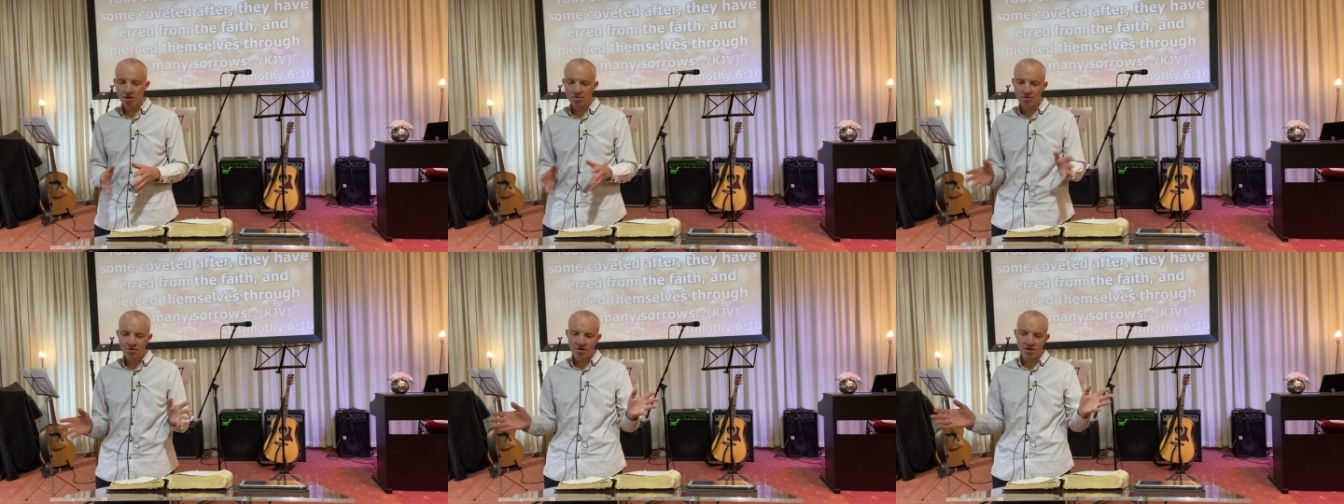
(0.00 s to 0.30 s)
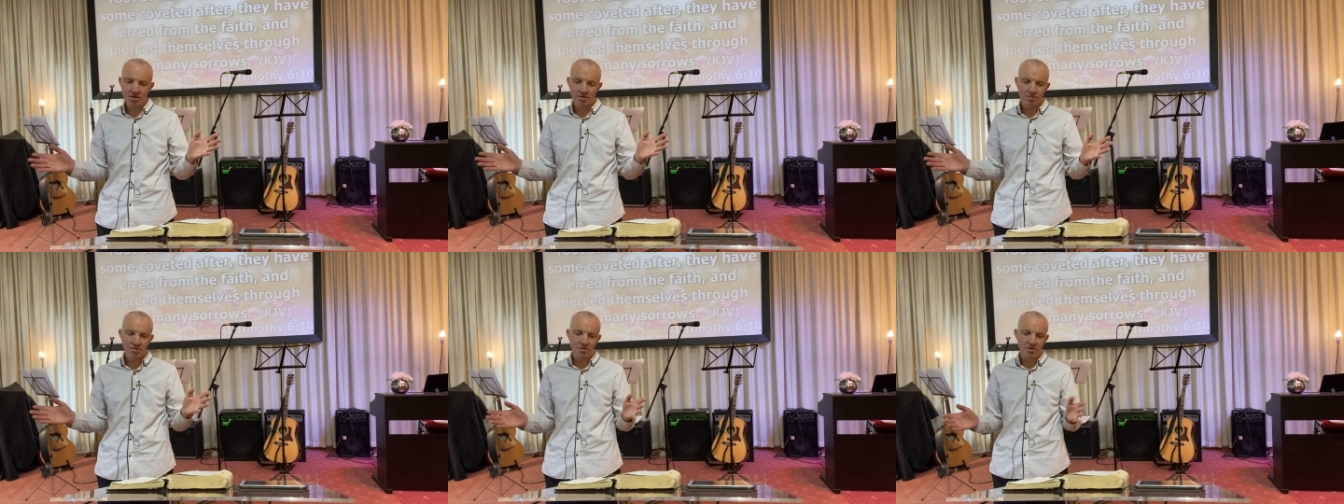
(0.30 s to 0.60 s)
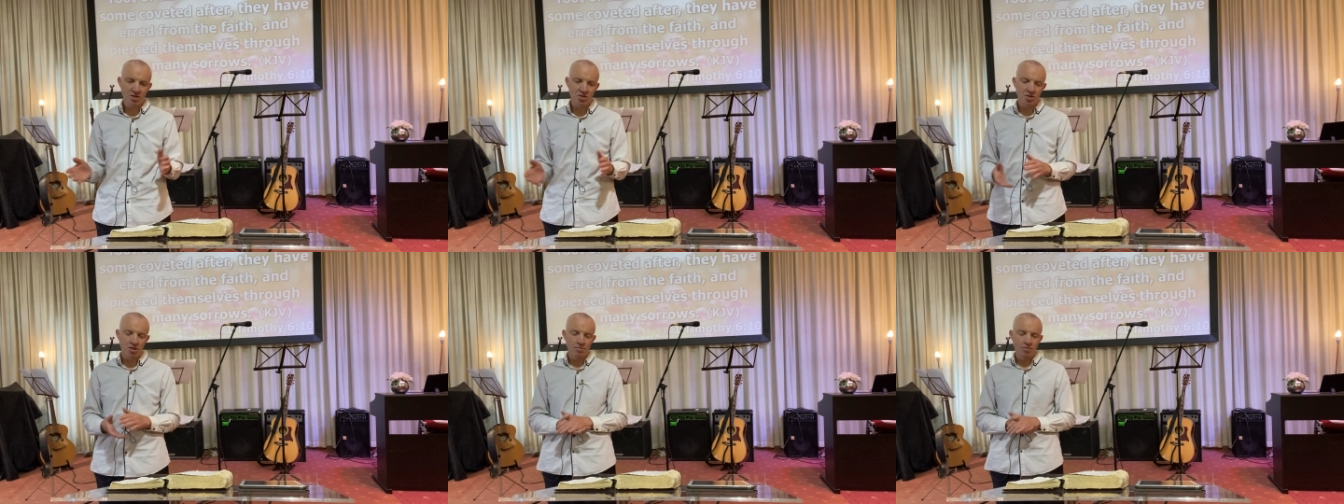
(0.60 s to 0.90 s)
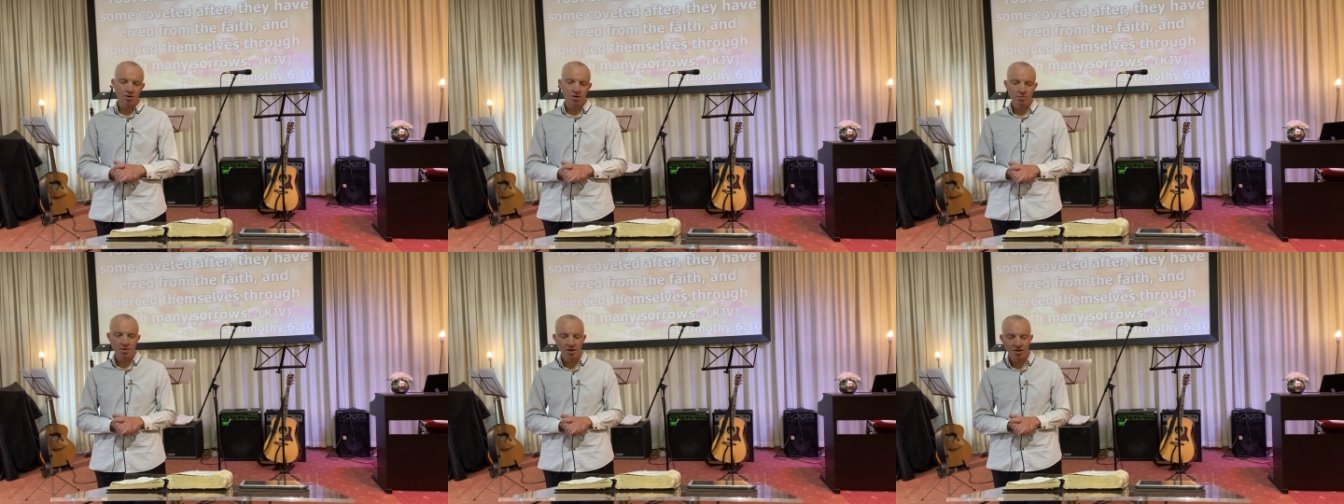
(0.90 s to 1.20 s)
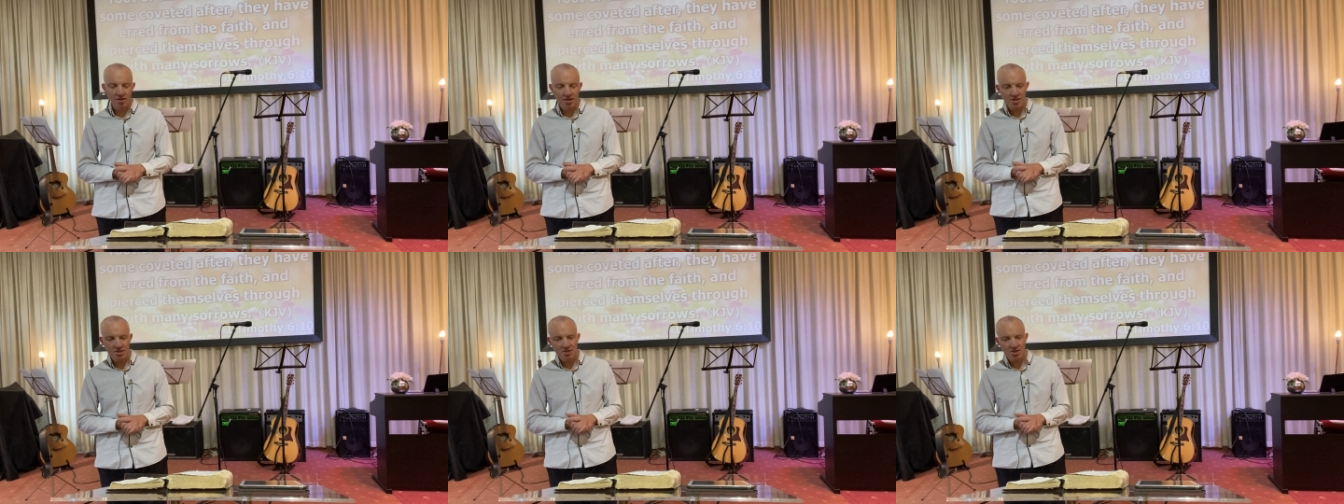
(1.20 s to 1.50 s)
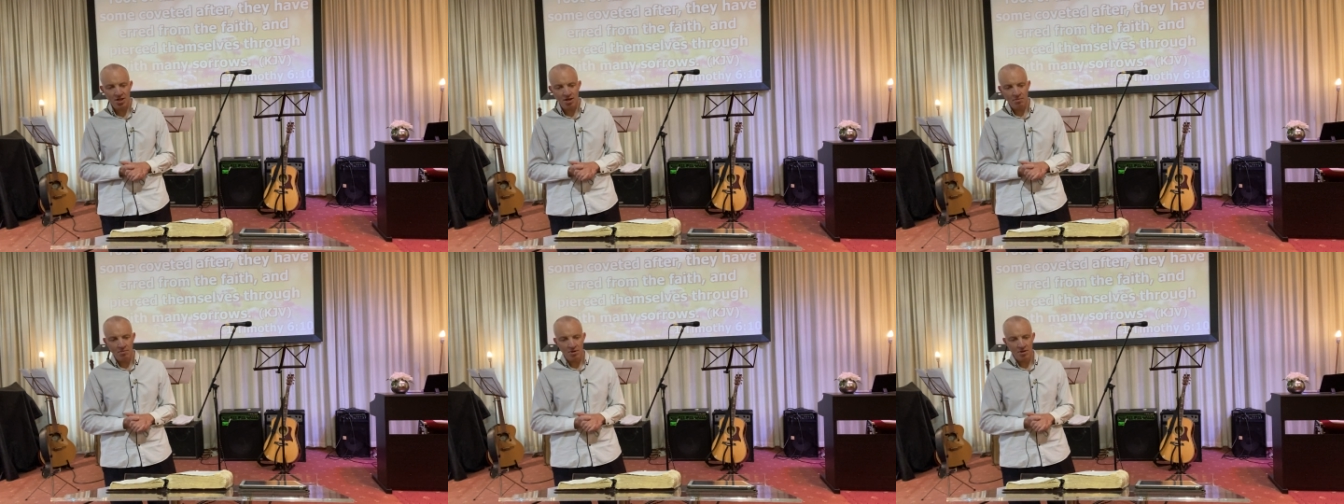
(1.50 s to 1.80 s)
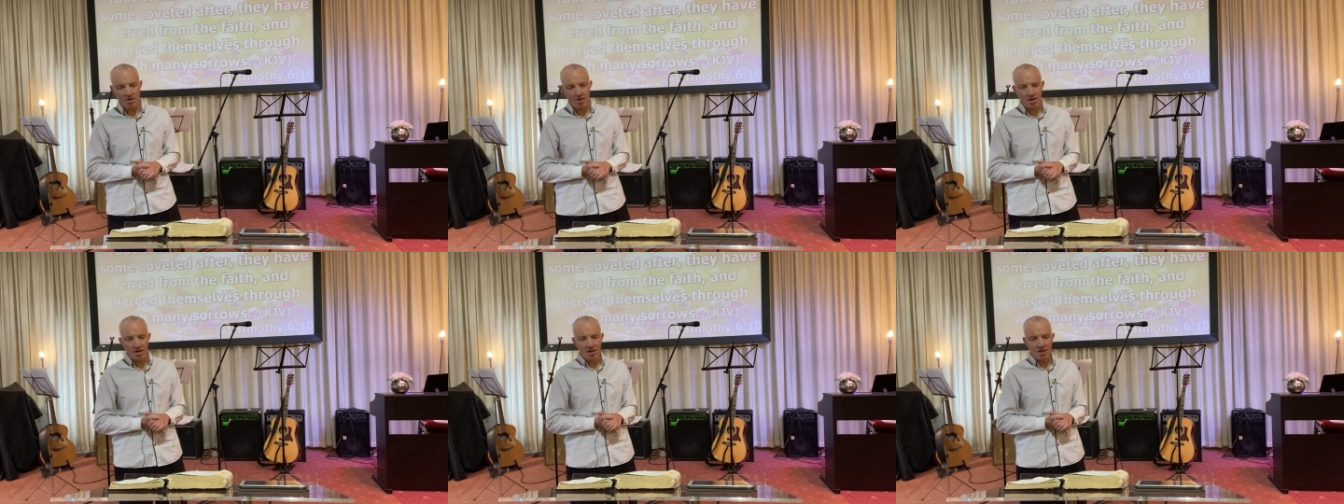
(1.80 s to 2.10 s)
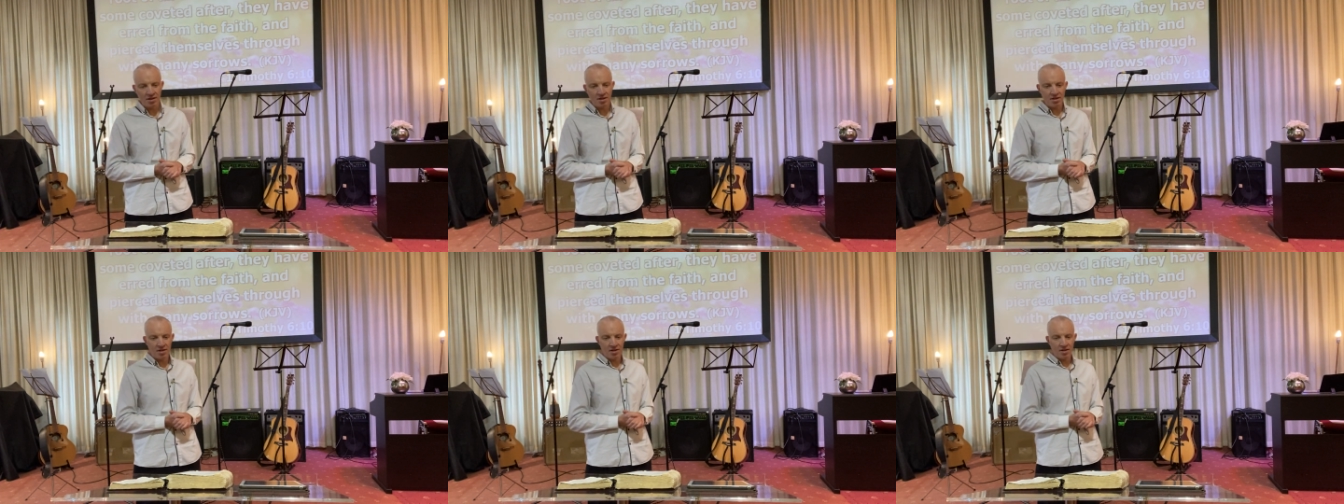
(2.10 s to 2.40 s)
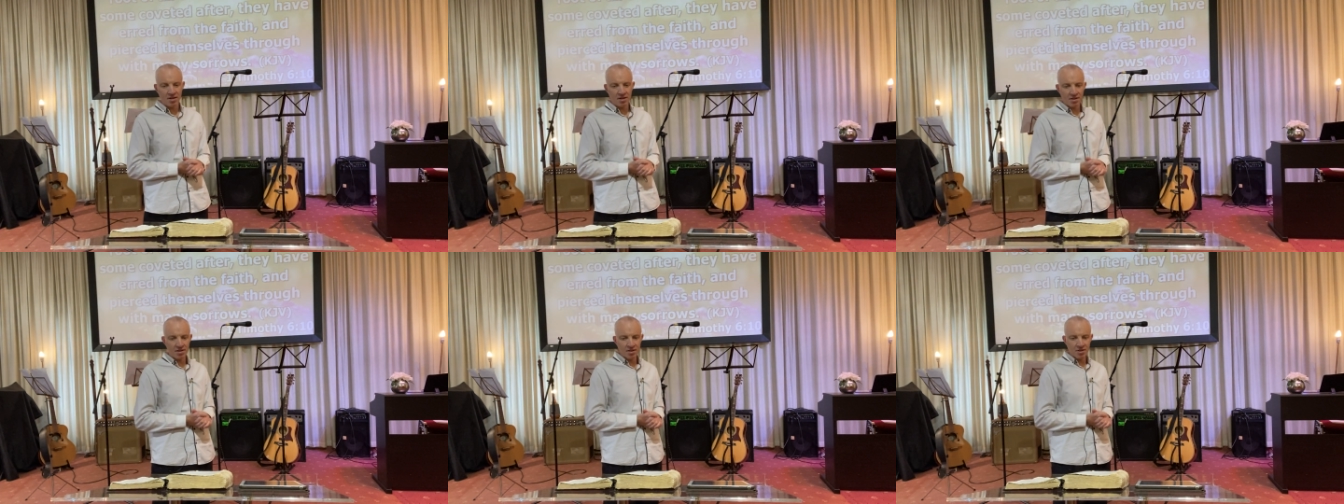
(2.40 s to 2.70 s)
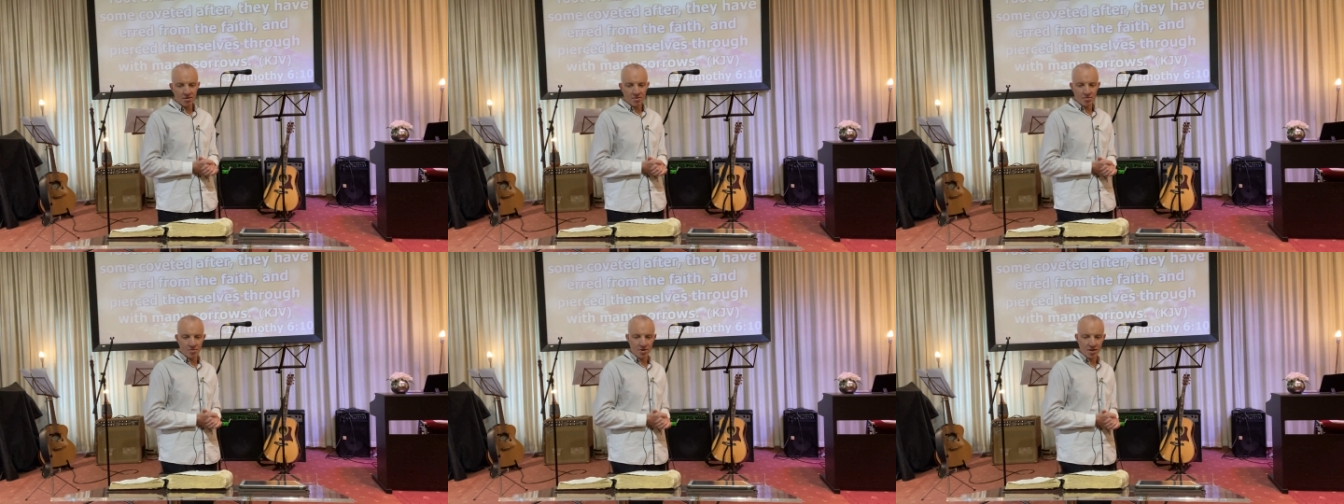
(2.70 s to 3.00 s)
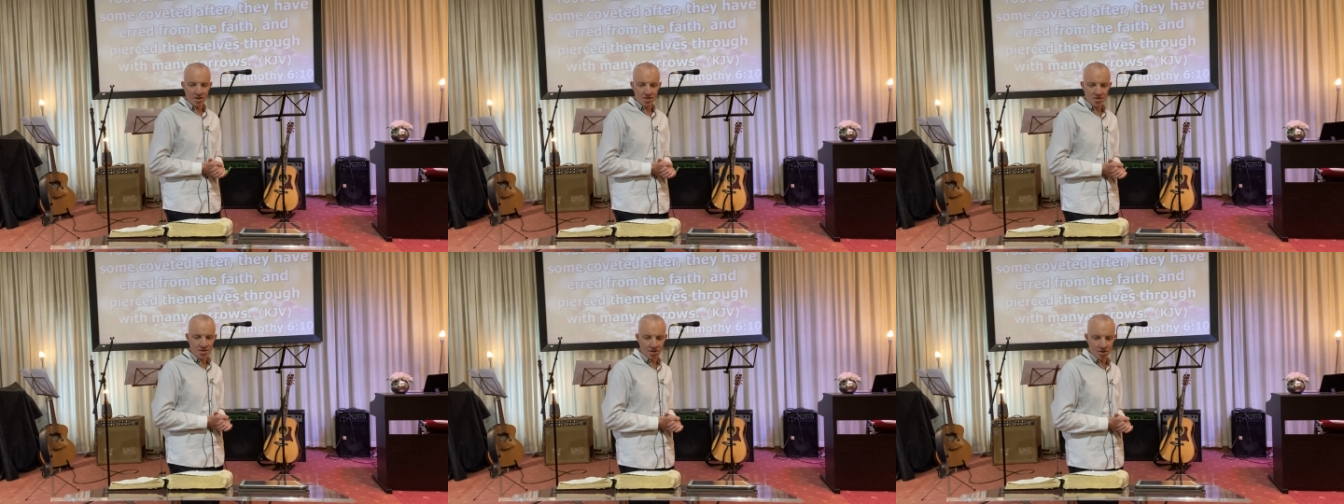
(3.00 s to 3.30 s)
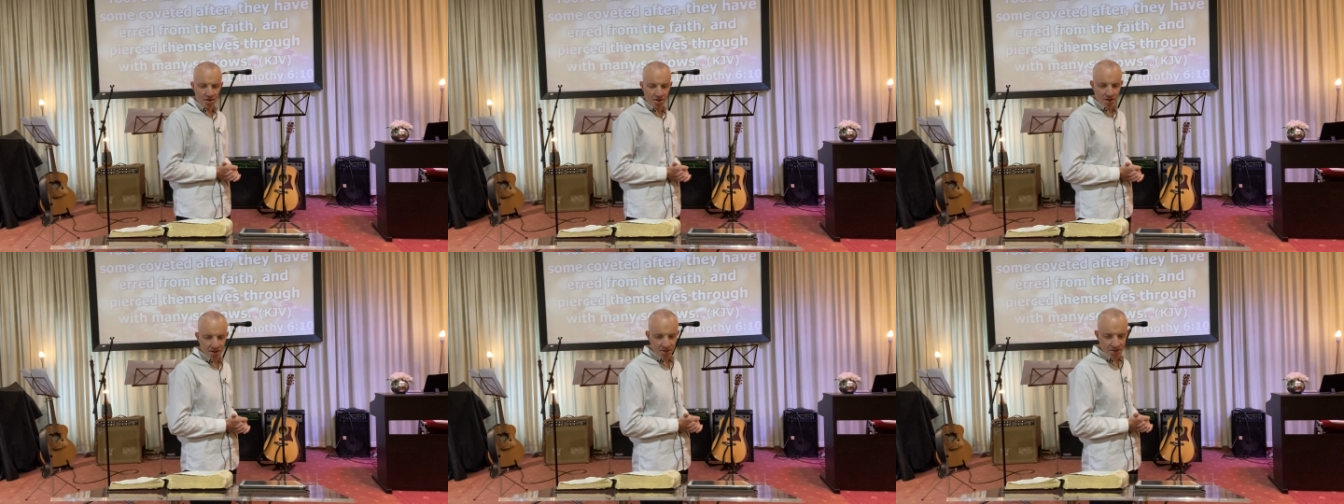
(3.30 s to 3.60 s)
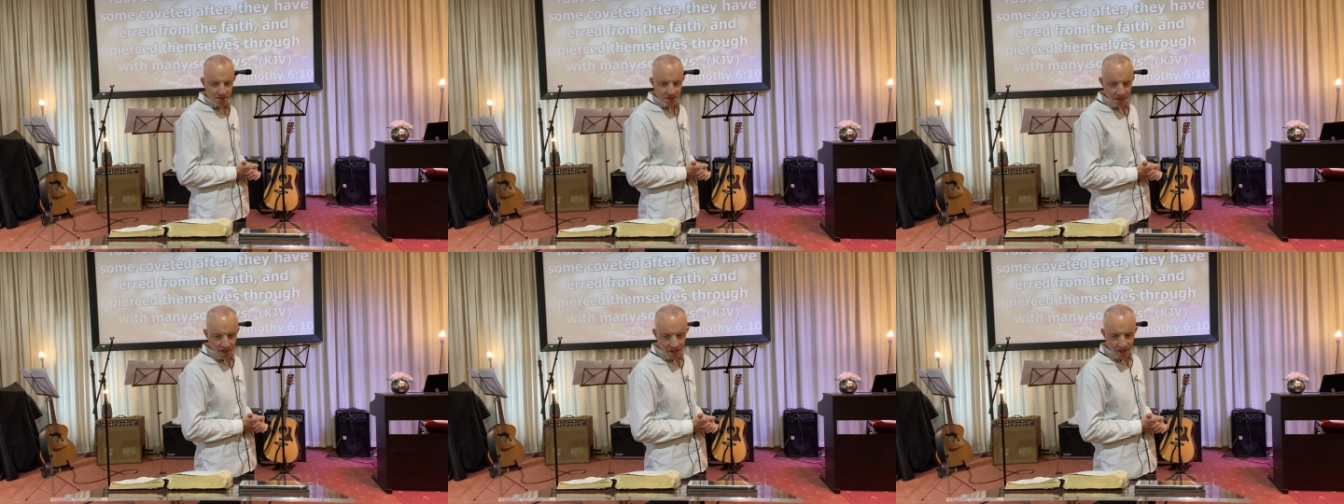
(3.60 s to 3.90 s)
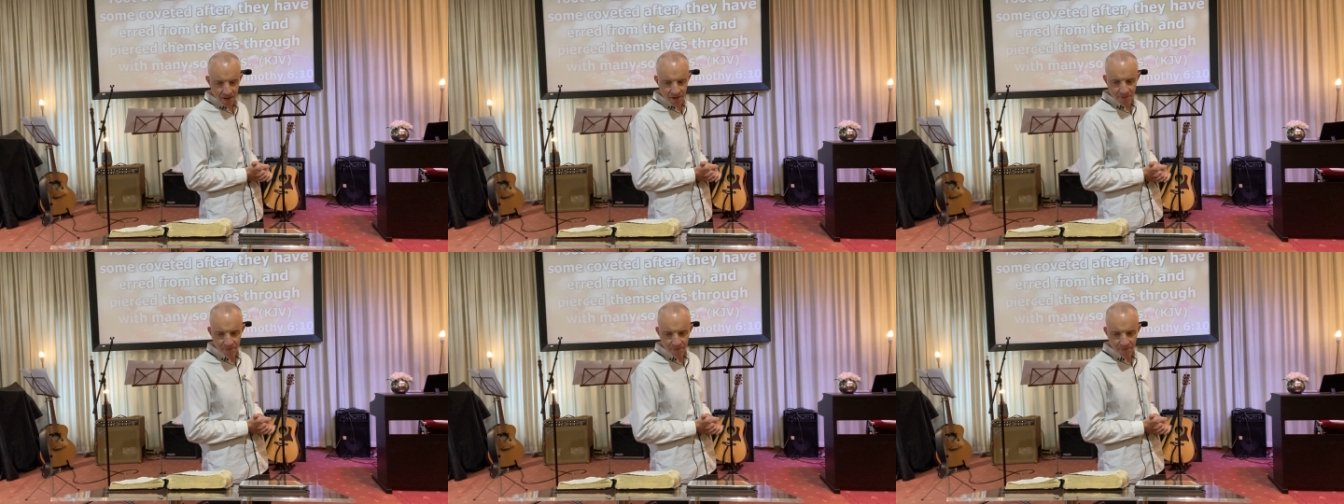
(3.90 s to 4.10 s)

I'll, be sure share more about it the next time, but uh, praise God, it's, uh,